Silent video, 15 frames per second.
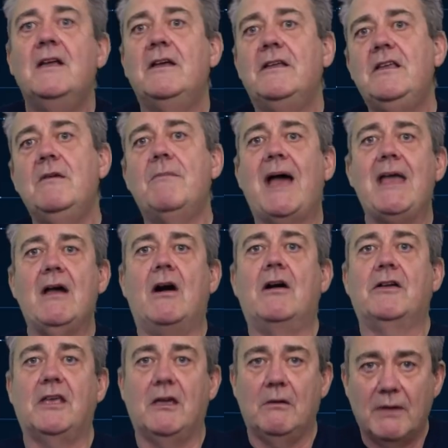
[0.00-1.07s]
You may
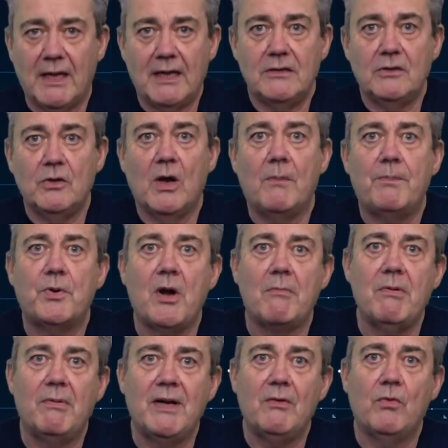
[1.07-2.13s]
argue, and you are
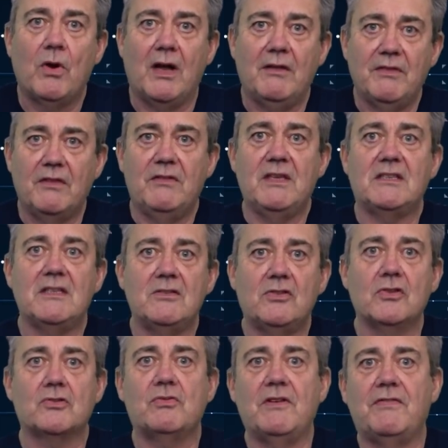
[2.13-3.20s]
probably right, that this is
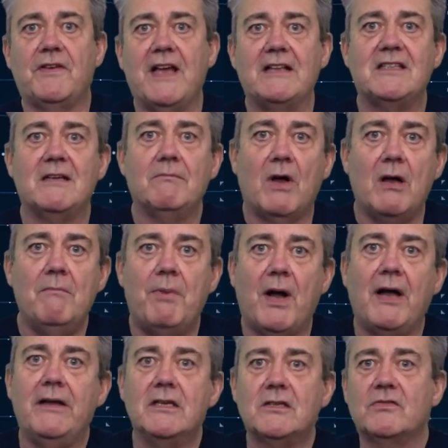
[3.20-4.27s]
just reflecting my
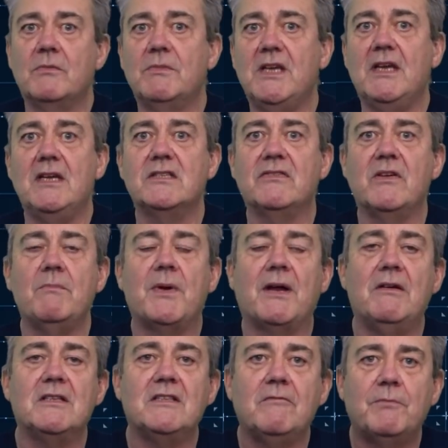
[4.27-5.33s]
bias from years of
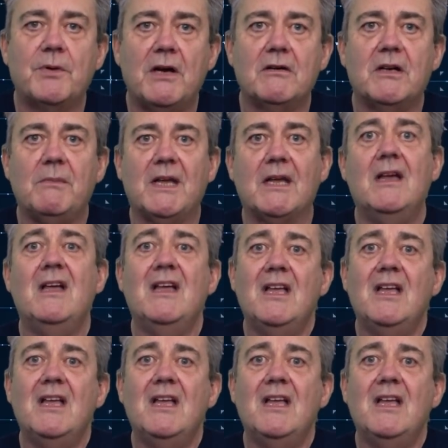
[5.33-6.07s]
imperative programming,